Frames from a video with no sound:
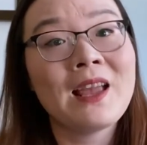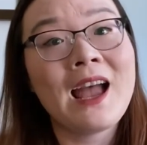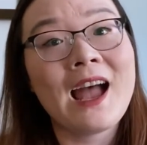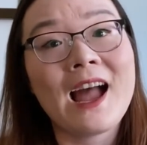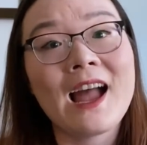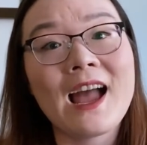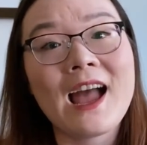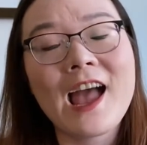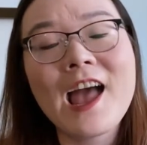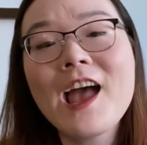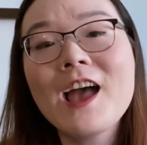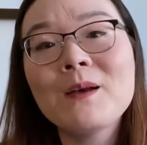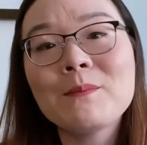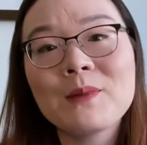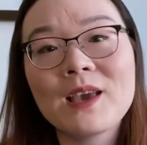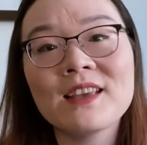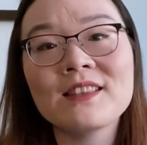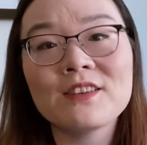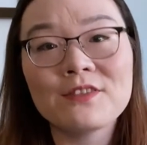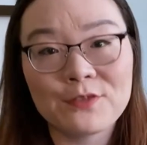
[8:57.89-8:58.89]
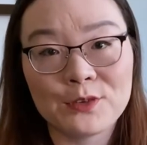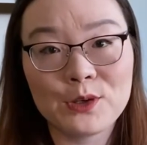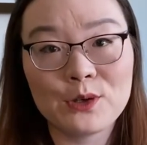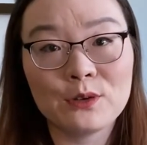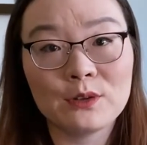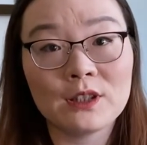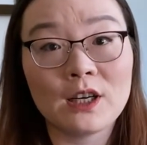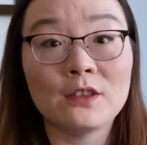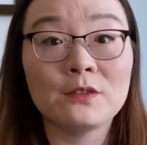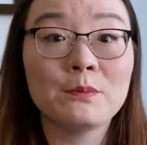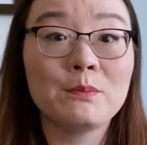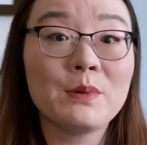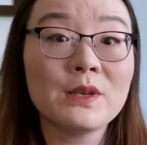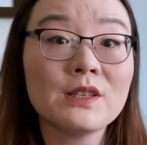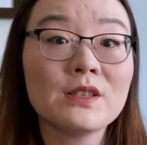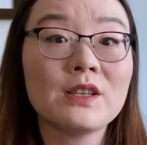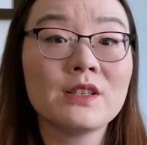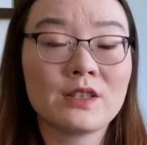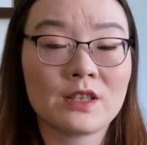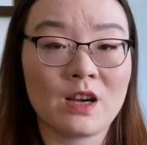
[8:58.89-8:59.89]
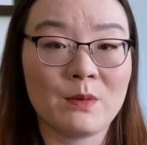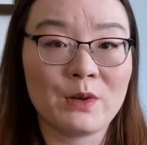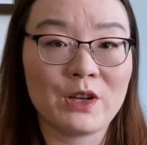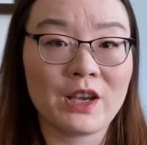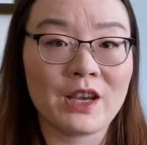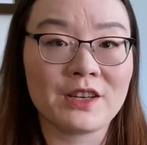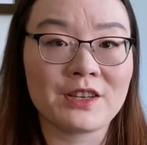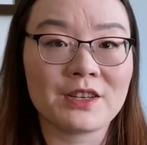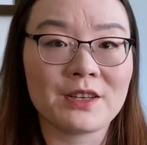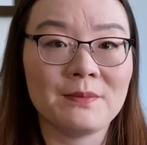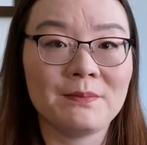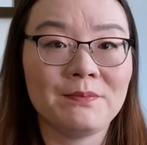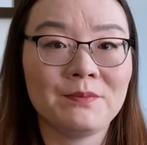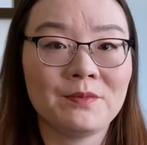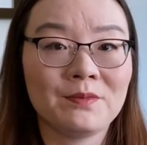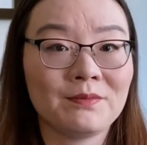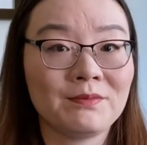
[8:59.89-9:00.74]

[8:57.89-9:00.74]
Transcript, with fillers: I am in the field of business communication.